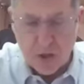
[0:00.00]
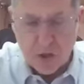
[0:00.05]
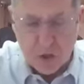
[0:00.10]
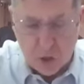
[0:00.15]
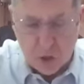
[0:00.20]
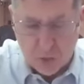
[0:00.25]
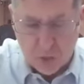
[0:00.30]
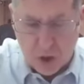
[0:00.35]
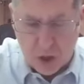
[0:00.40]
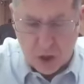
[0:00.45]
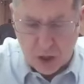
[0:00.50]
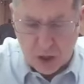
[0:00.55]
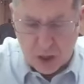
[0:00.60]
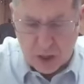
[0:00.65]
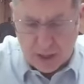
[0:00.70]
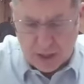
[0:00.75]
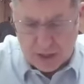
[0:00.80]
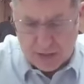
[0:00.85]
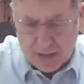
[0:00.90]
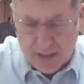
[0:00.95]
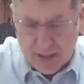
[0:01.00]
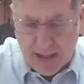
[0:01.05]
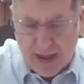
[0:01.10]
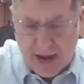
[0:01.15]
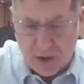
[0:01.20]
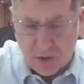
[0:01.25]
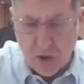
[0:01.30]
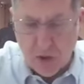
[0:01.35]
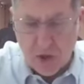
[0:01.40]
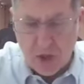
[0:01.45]
So
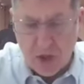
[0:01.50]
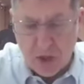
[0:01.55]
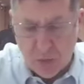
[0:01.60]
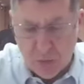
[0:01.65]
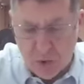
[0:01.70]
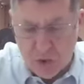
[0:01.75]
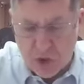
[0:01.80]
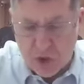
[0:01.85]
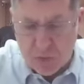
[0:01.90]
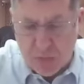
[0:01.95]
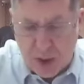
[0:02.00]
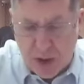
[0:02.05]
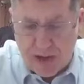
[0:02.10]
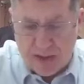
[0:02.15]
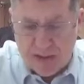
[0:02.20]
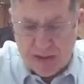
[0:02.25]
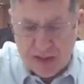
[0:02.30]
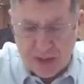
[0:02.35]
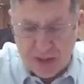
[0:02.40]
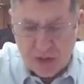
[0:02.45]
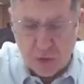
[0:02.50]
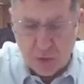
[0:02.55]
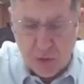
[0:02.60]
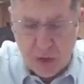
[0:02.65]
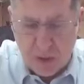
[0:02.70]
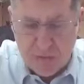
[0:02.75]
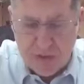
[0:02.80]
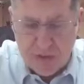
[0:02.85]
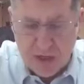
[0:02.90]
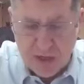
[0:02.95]
now, in responding to
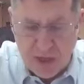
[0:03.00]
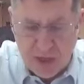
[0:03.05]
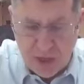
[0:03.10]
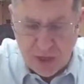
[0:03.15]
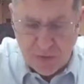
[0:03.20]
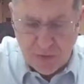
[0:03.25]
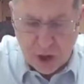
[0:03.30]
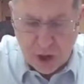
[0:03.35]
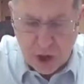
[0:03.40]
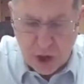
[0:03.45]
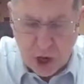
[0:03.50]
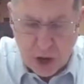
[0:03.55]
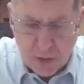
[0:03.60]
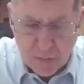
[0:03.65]
Rabbi Akiva,